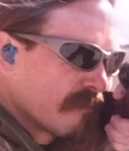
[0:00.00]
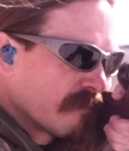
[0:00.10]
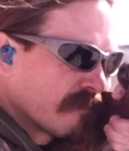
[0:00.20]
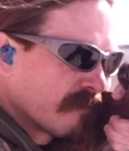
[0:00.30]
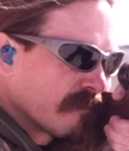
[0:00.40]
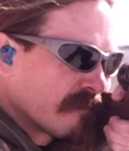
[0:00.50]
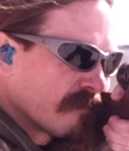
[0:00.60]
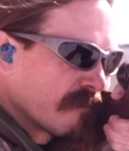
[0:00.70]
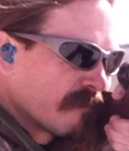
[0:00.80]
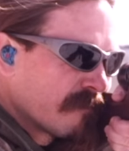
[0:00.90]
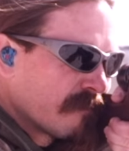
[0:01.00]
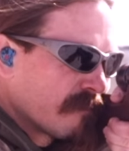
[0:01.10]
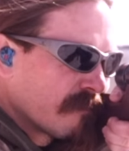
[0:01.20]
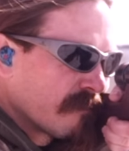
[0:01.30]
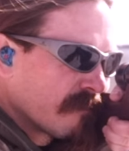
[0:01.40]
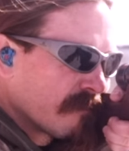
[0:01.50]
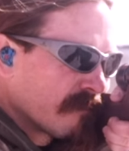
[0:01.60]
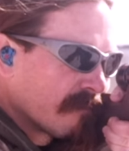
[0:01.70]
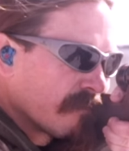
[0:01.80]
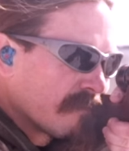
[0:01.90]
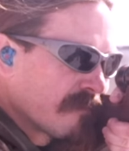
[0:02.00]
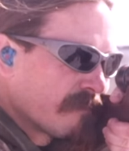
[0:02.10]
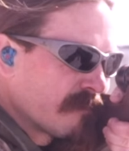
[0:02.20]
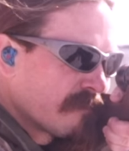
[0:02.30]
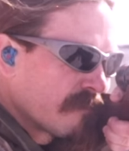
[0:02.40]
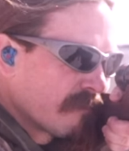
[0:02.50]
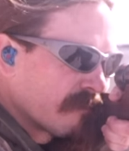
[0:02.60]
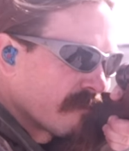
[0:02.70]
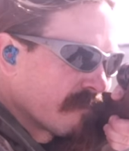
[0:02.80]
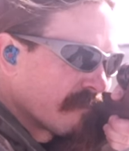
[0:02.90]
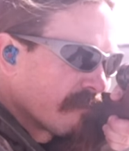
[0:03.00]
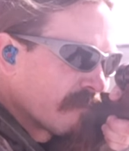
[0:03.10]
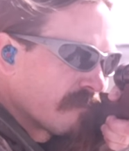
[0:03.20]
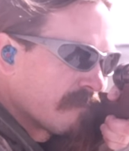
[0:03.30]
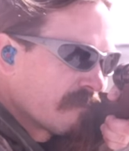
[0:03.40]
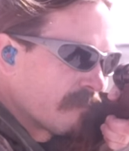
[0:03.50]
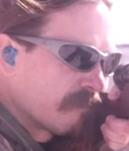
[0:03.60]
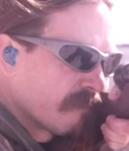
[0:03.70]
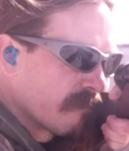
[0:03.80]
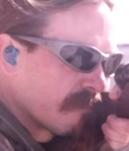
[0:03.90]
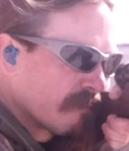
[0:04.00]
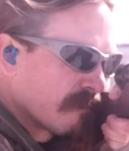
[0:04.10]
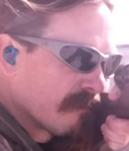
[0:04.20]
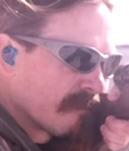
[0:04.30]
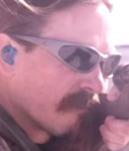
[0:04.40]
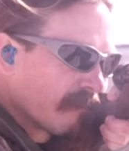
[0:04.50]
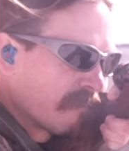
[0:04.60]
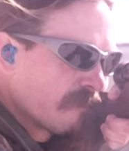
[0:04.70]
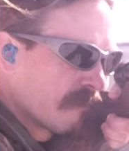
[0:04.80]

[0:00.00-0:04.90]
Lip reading: (silence)